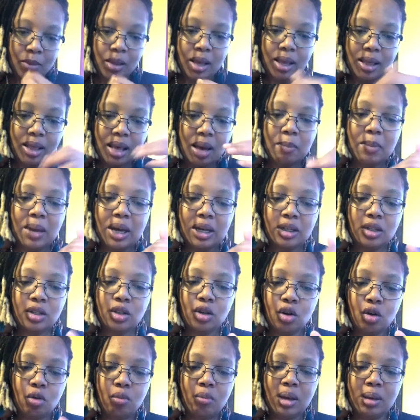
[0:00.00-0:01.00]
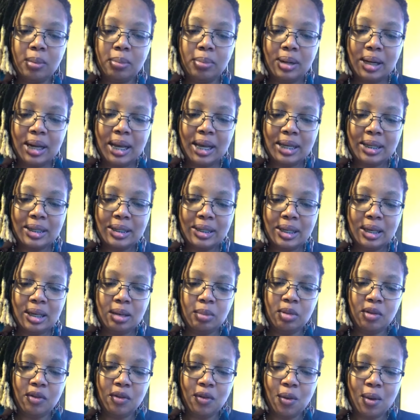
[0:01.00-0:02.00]
that my soul may bless thee
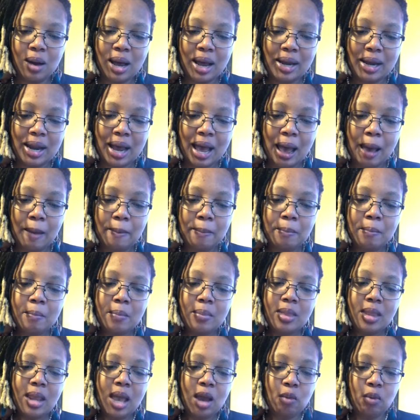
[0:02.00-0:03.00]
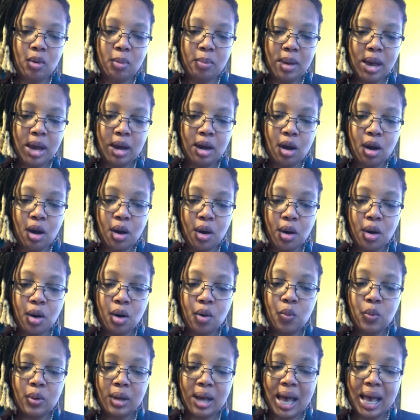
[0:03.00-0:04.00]
before I die. And Rebekah
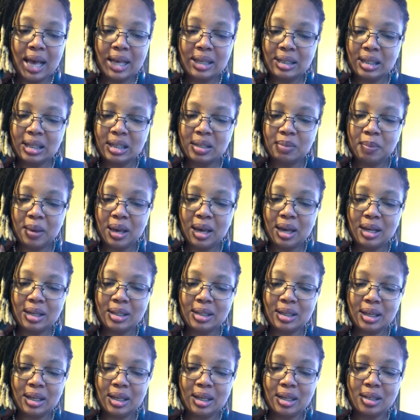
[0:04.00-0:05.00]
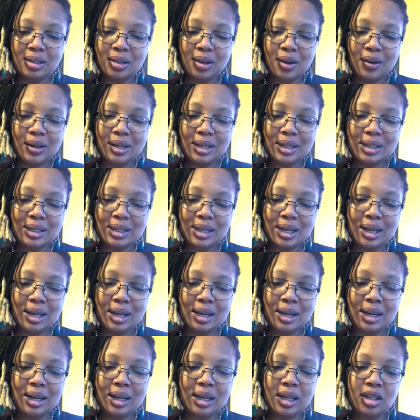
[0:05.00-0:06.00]
heard when Isaac spake unto Esau his
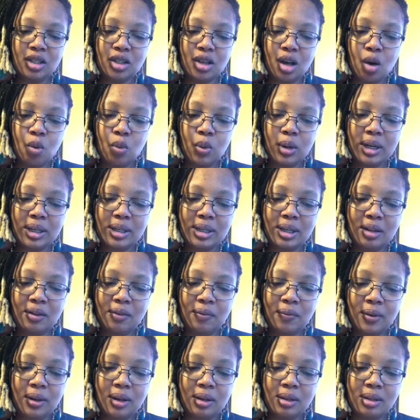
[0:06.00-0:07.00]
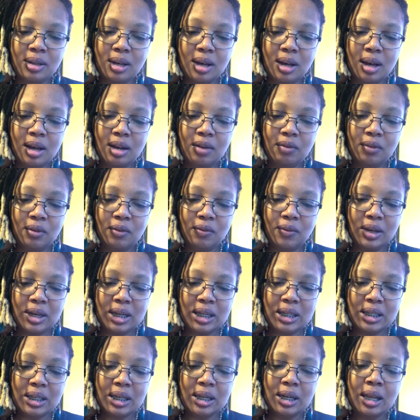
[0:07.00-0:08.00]
son, and Esau went into the field to hunt for
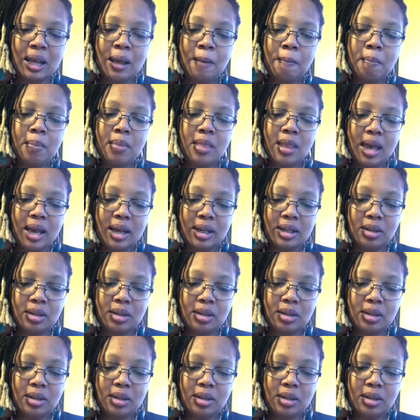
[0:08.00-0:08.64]
venison and